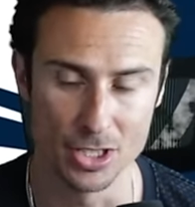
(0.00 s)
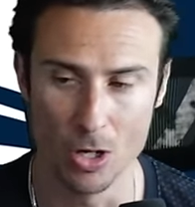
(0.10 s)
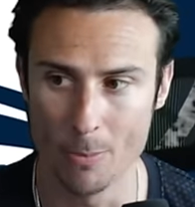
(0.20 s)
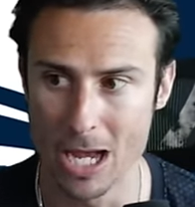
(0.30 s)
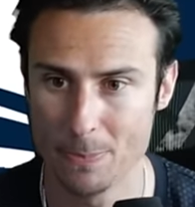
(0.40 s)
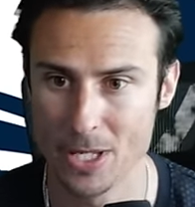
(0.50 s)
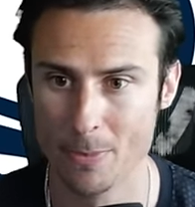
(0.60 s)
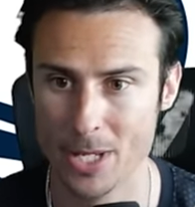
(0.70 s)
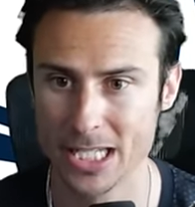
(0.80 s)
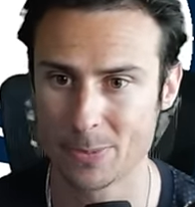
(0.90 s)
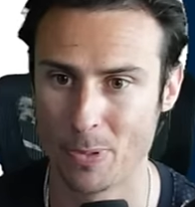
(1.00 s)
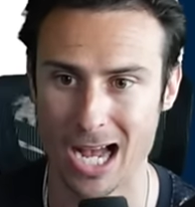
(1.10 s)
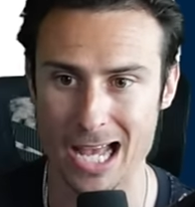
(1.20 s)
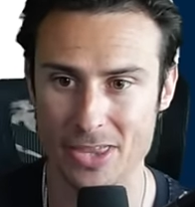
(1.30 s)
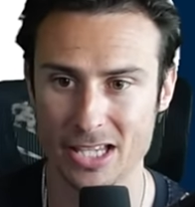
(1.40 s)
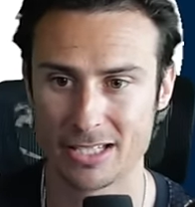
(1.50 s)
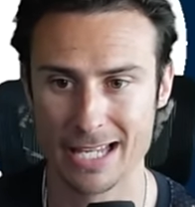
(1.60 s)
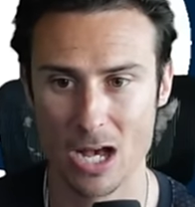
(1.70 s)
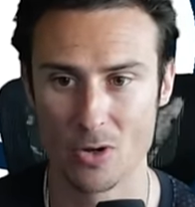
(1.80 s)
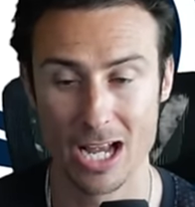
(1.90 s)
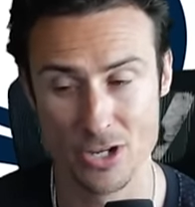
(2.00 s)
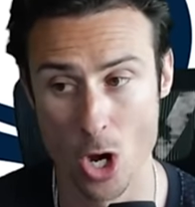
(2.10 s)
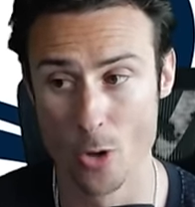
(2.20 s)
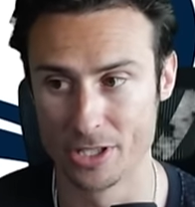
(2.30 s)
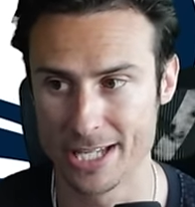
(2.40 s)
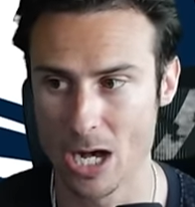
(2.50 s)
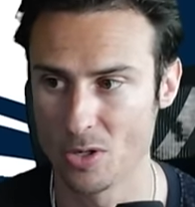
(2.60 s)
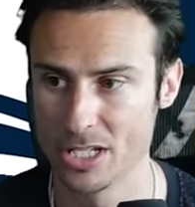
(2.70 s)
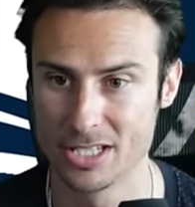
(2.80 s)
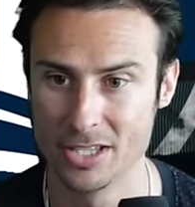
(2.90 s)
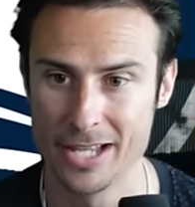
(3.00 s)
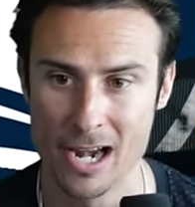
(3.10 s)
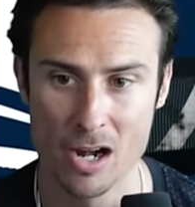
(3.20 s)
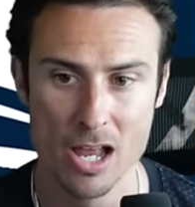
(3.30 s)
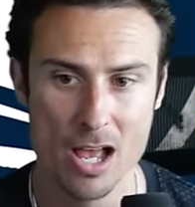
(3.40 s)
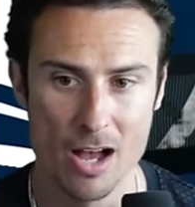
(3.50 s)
You know, it might be a miss, but I think I know the talent is in there.